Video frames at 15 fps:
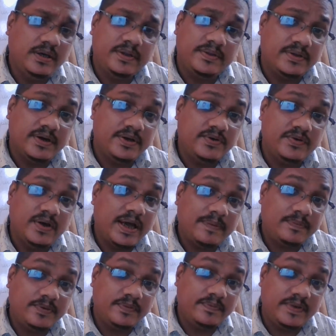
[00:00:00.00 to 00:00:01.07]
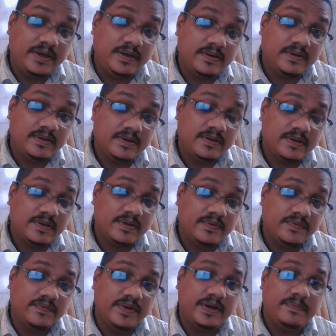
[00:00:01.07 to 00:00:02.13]
There you have to be
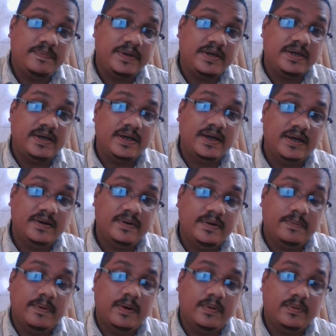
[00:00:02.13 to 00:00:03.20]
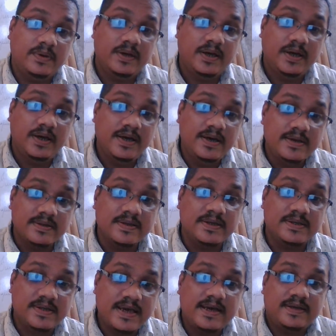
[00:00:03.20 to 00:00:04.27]
very particular about
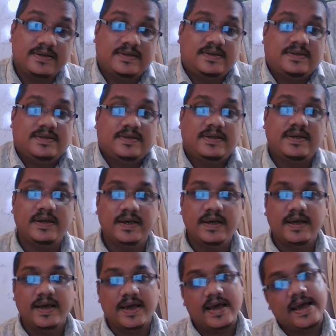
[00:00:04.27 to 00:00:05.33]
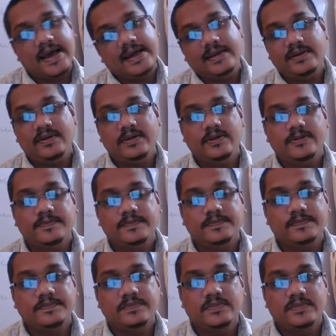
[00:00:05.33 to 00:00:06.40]
these things, and
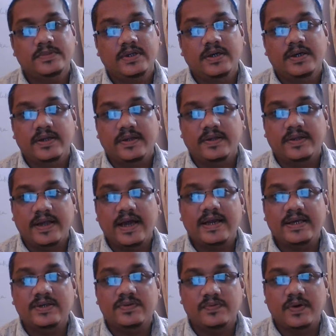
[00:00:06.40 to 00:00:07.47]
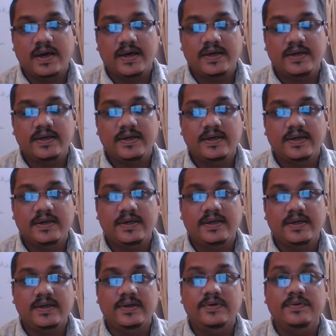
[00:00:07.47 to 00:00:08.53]
that is why
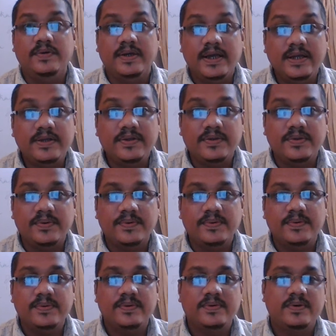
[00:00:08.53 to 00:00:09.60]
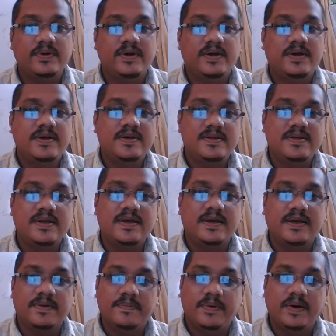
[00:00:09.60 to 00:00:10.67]
you need to think
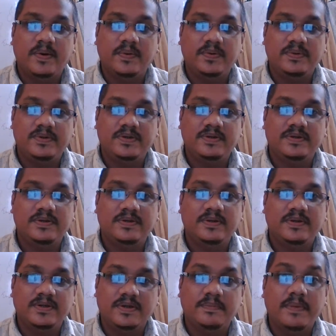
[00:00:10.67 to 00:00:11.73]
about the